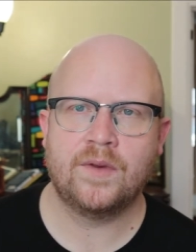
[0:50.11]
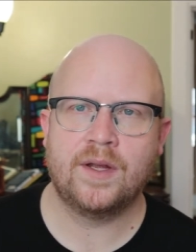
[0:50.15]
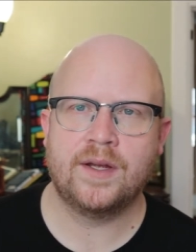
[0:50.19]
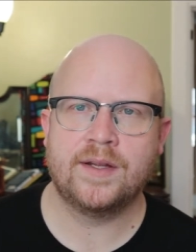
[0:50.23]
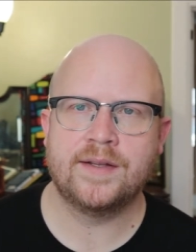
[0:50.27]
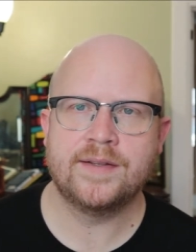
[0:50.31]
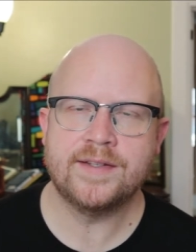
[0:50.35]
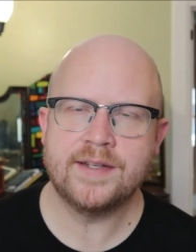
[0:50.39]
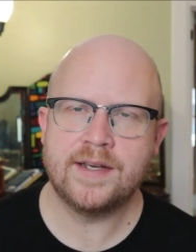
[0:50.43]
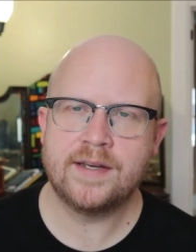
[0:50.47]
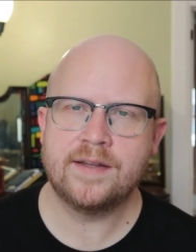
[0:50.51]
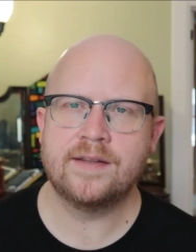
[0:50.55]

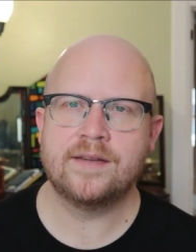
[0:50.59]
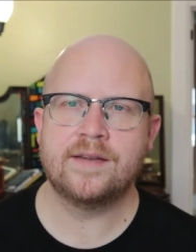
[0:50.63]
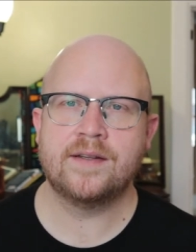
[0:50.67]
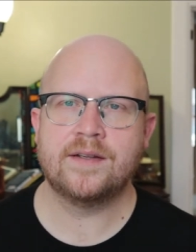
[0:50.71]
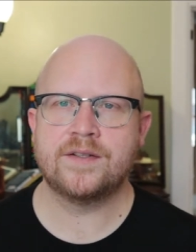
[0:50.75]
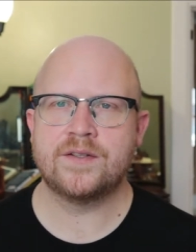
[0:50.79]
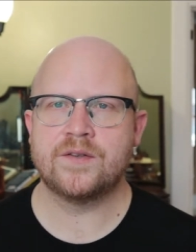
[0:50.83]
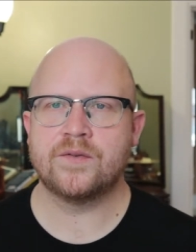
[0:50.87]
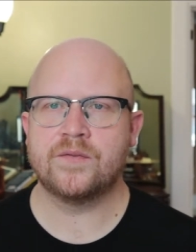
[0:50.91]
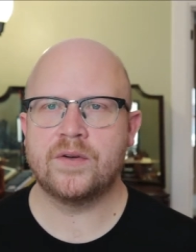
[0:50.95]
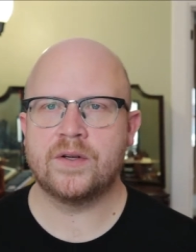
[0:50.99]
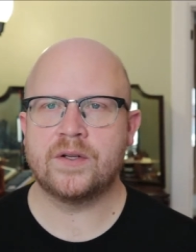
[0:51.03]
and say that
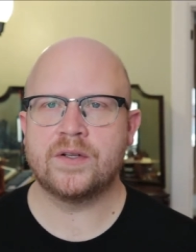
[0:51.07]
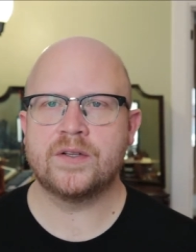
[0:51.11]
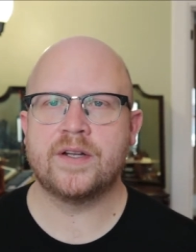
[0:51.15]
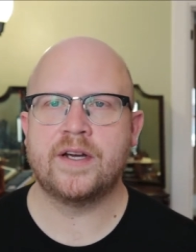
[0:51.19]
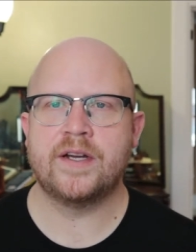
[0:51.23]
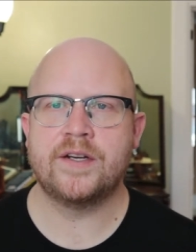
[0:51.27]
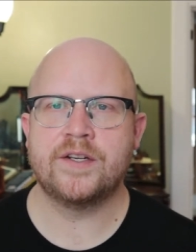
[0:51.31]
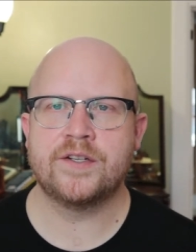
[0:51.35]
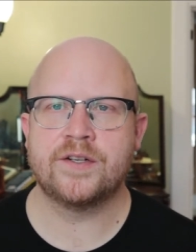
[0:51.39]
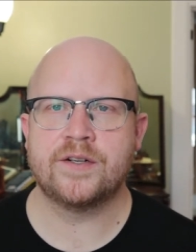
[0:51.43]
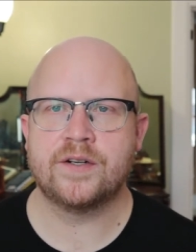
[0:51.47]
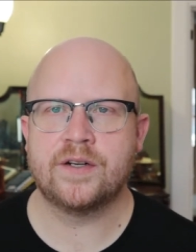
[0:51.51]
there's a real
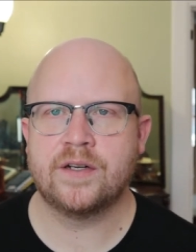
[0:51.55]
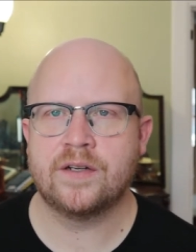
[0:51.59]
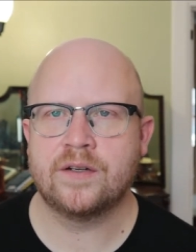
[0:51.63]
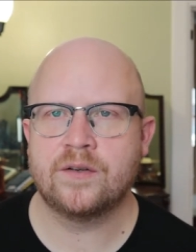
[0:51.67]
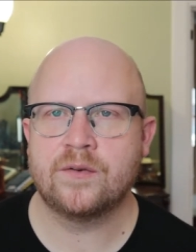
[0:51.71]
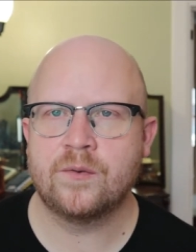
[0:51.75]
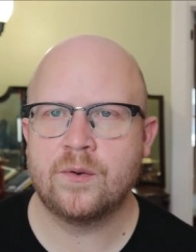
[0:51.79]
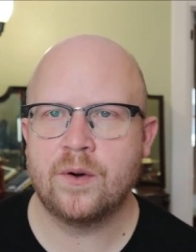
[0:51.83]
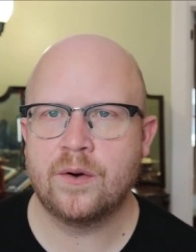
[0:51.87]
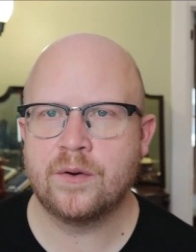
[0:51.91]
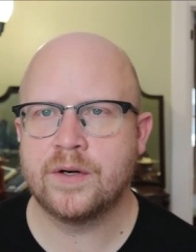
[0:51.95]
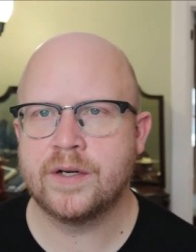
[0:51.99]
danger
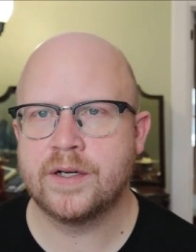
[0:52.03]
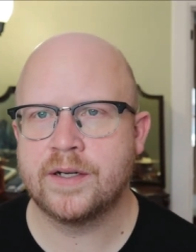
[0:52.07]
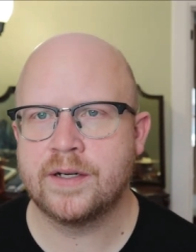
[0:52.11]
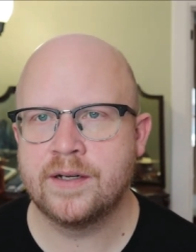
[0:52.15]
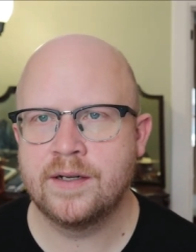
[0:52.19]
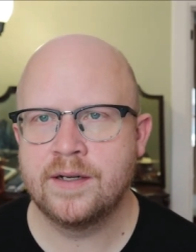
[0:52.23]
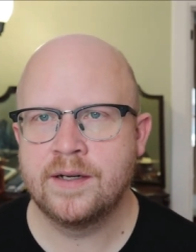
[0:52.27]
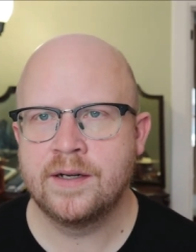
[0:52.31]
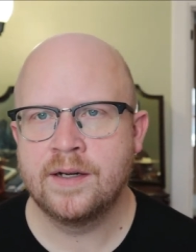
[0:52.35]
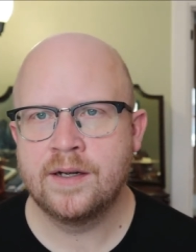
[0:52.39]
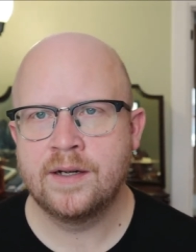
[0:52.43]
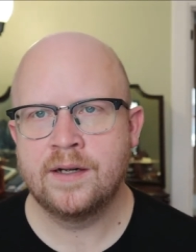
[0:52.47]
in
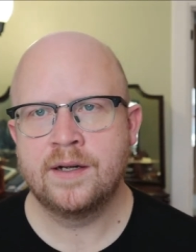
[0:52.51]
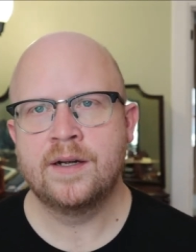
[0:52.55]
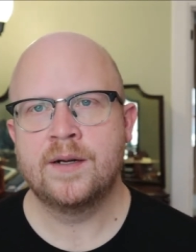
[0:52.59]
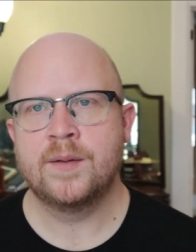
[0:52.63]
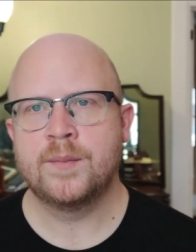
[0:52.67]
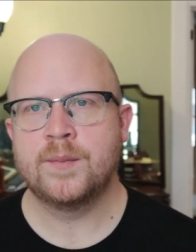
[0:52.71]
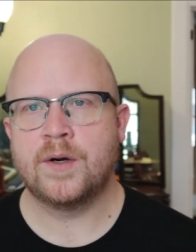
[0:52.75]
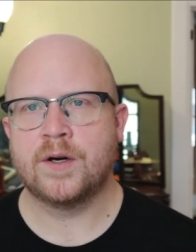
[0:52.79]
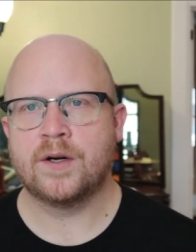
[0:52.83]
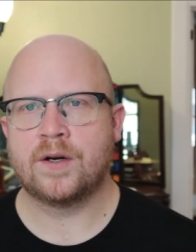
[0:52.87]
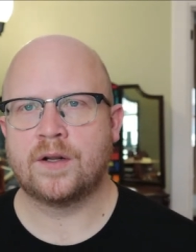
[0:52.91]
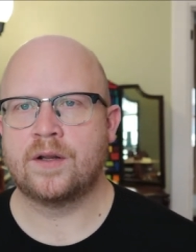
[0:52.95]
quoting
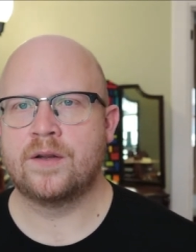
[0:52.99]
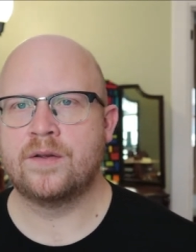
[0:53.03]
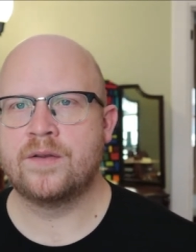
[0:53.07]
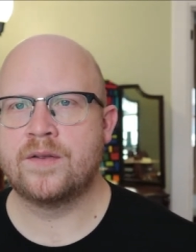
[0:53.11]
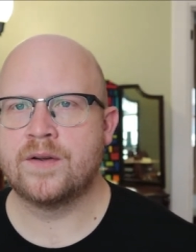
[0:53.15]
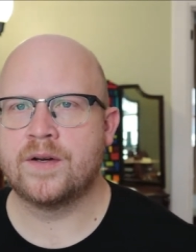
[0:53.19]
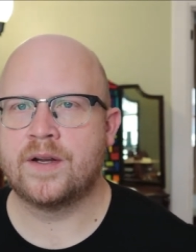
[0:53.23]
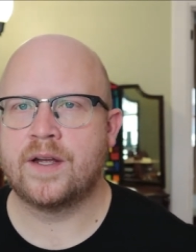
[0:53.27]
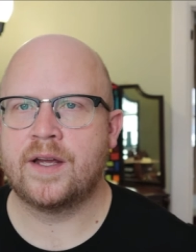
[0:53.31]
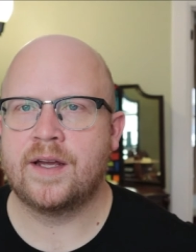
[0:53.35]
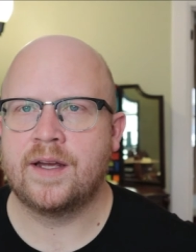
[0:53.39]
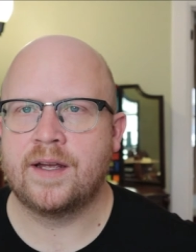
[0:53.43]
Martin
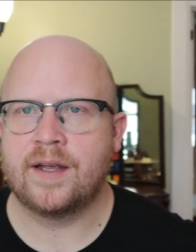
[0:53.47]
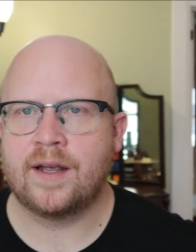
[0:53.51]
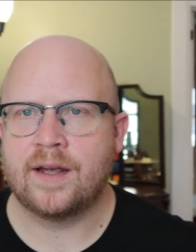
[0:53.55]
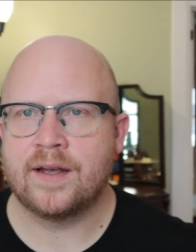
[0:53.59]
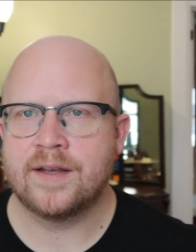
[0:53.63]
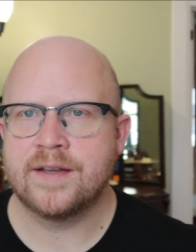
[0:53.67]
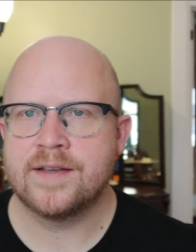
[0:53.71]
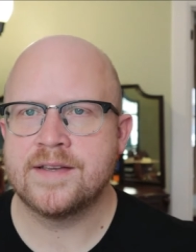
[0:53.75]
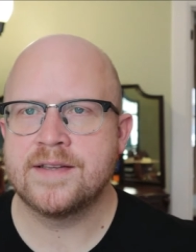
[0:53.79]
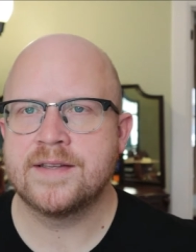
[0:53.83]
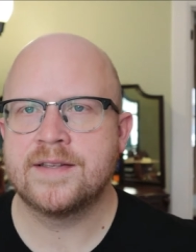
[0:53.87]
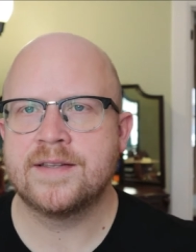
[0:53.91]
Luther King
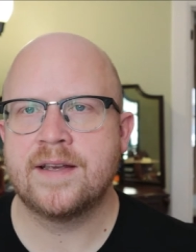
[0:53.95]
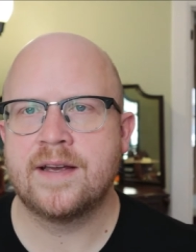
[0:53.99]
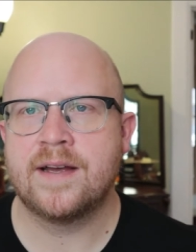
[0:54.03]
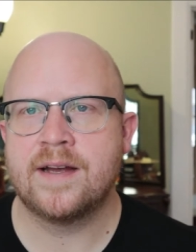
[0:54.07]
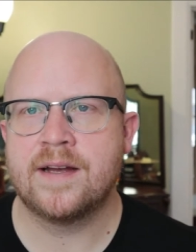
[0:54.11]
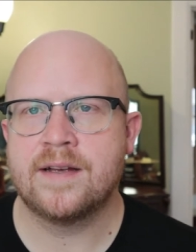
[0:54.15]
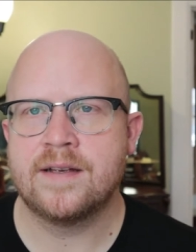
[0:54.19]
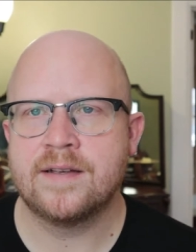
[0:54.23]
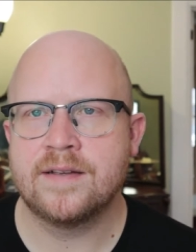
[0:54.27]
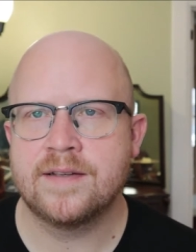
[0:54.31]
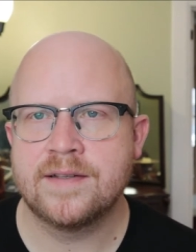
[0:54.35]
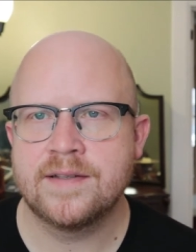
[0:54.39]
as,
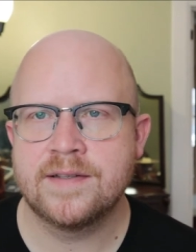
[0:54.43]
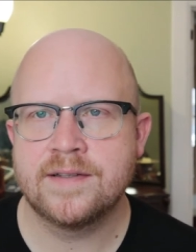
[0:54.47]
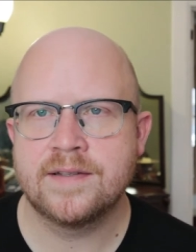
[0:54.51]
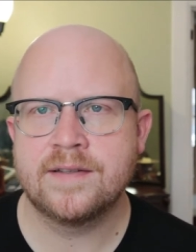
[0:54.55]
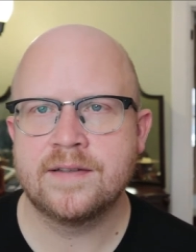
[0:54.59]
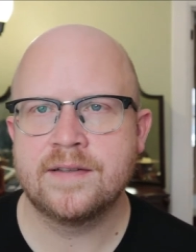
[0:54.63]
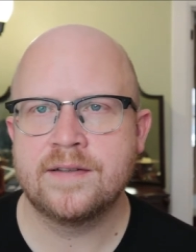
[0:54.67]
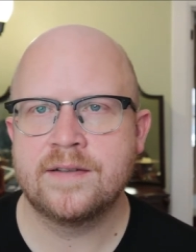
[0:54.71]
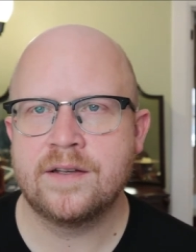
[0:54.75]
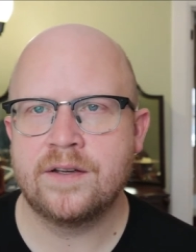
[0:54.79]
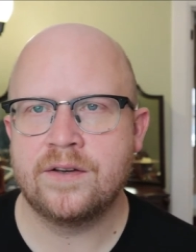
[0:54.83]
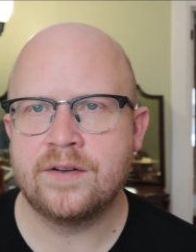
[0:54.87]

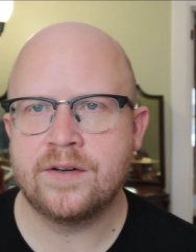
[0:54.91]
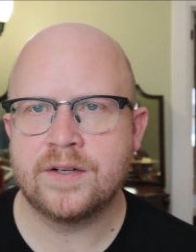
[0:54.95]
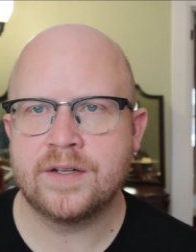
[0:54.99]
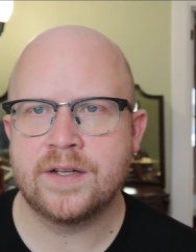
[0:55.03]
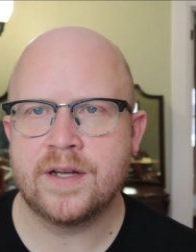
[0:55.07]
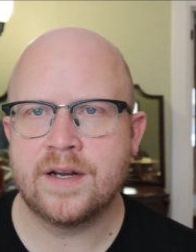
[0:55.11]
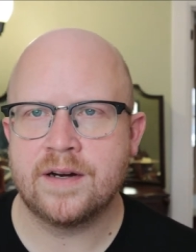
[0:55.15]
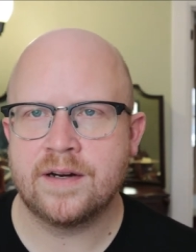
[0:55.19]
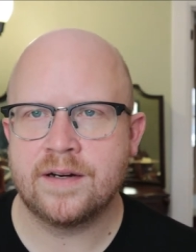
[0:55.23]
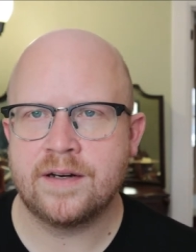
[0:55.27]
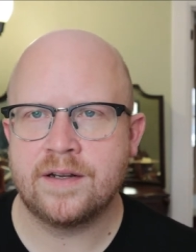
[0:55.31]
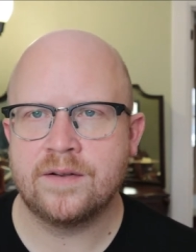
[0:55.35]
as
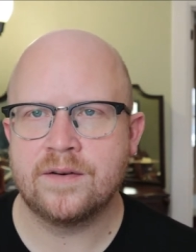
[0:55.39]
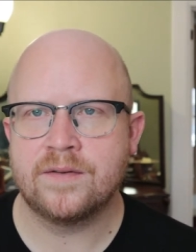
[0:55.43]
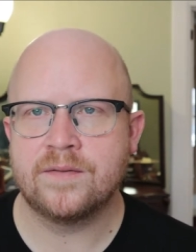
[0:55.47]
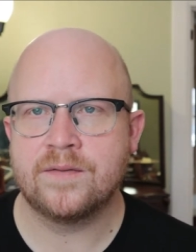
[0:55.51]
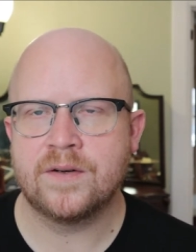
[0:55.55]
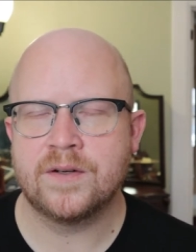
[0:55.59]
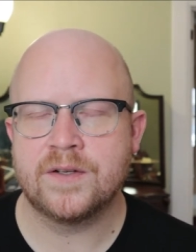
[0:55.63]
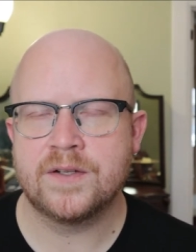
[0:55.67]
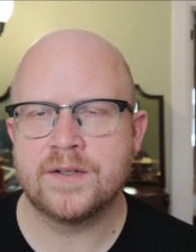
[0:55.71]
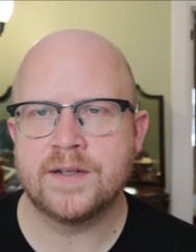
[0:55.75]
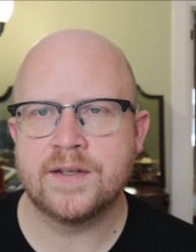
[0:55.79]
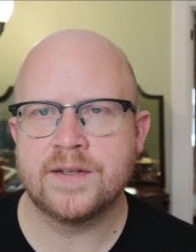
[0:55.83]
Unitarian
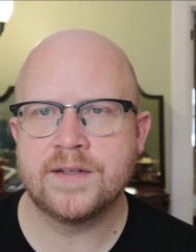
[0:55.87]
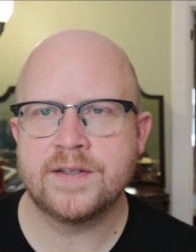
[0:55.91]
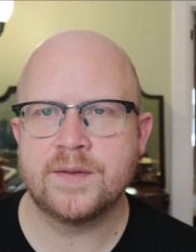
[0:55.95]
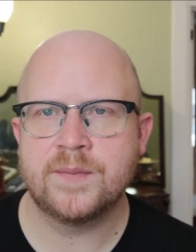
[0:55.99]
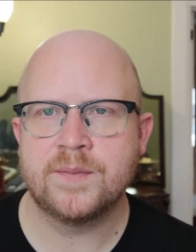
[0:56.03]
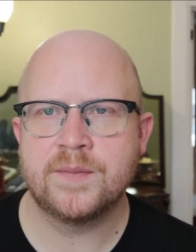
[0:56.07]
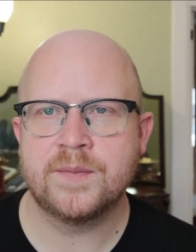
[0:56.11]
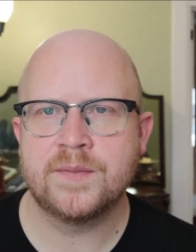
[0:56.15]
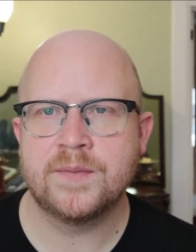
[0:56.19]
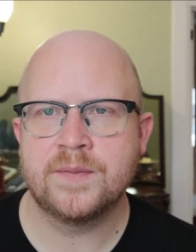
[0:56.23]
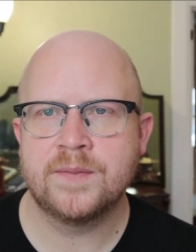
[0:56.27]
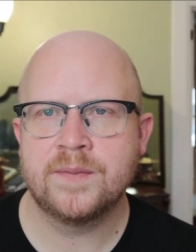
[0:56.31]

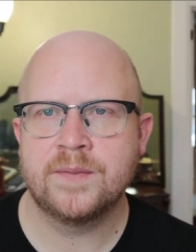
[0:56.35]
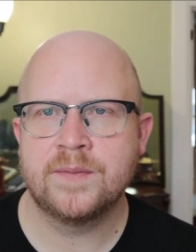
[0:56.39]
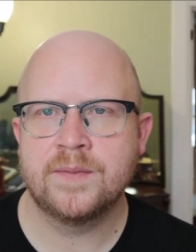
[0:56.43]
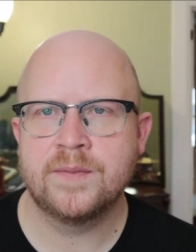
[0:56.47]
Universalism,